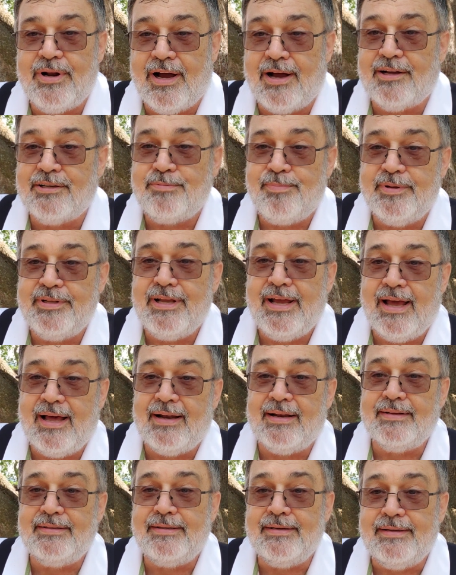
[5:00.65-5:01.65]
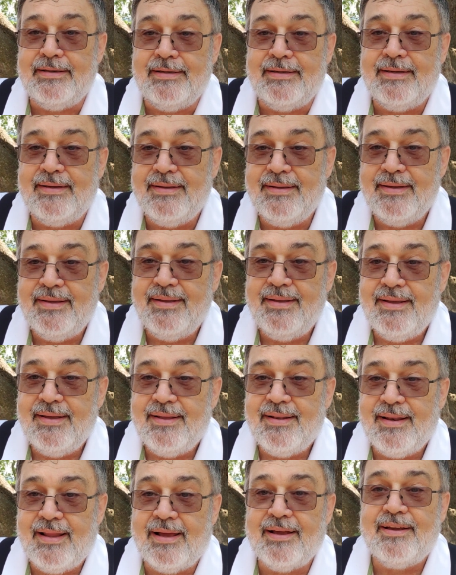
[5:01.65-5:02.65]
hospitality,
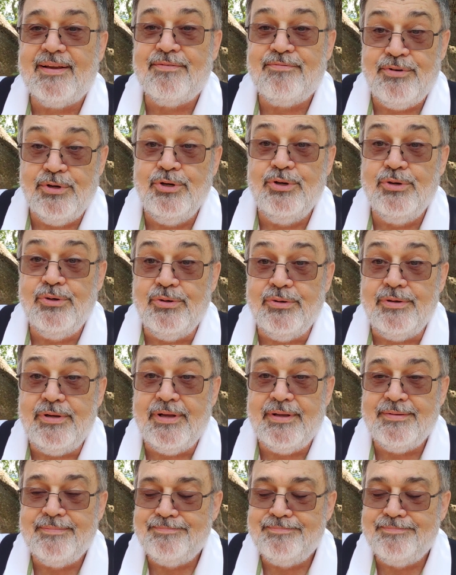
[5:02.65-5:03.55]
like food,